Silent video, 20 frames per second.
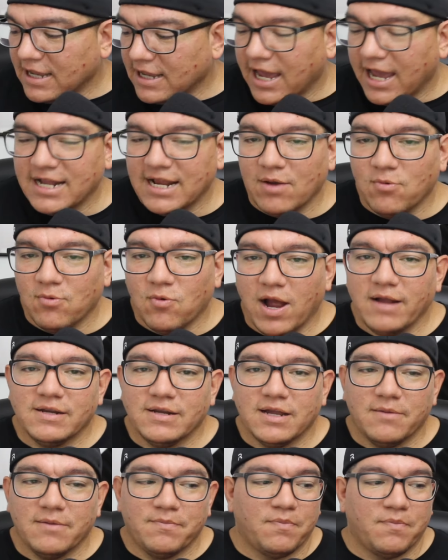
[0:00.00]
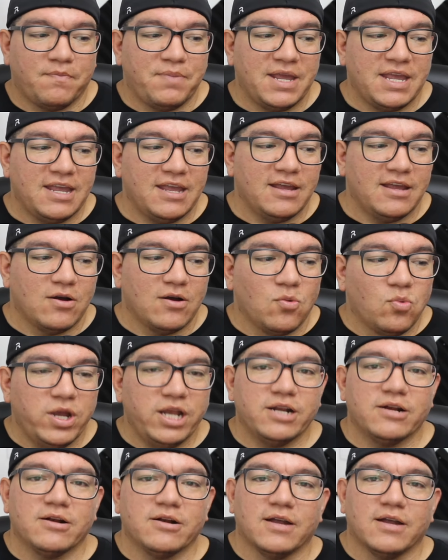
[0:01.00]
and I wound up being a
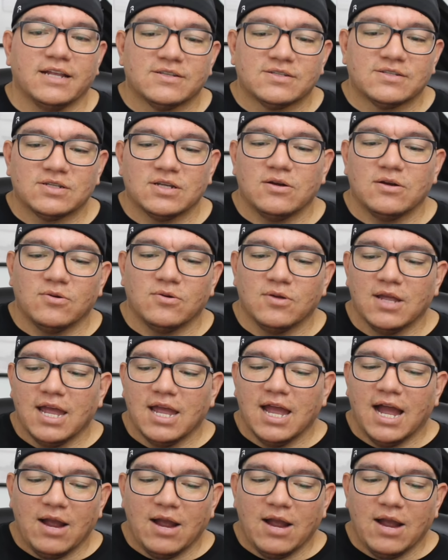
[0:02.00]
winner. And so I